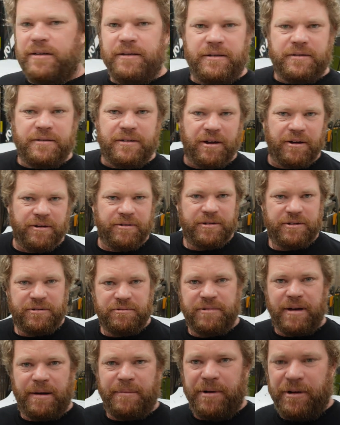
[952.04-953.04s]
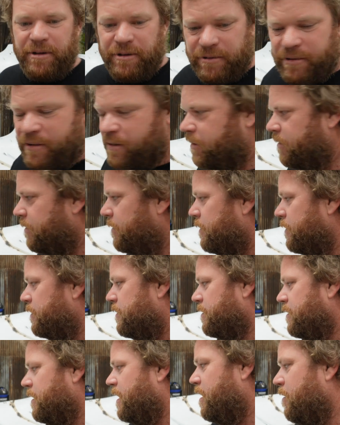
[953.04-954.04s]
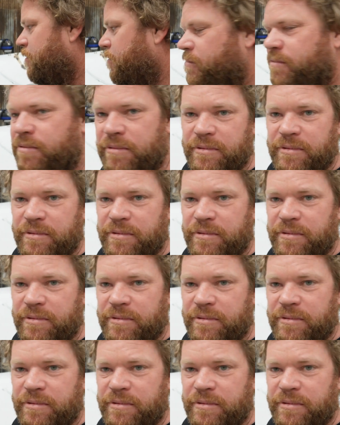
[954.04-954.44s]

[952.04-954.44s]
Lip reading: So it's all coming along. So now what